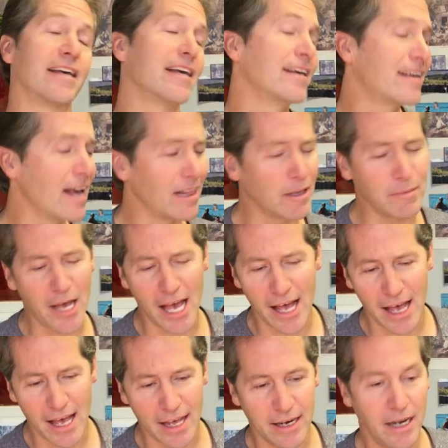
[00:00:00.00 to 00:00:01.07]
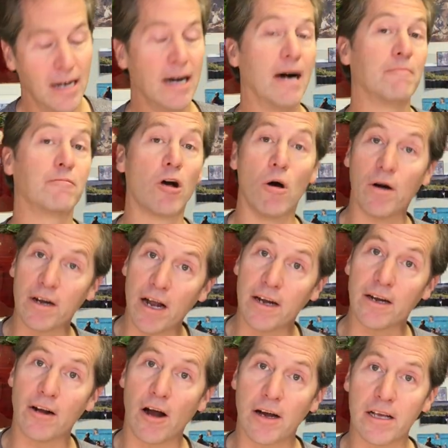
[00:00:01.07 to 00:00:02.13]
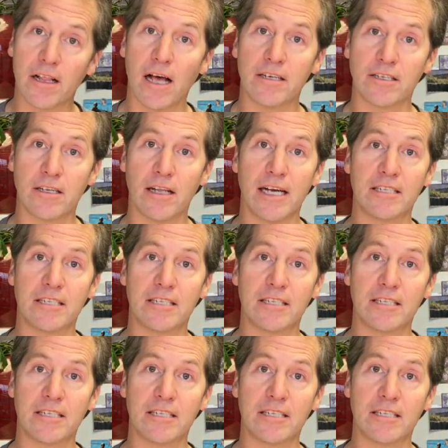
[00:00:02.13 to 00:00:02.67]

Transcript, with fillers: Kinkella, man, I'm going on an archaeological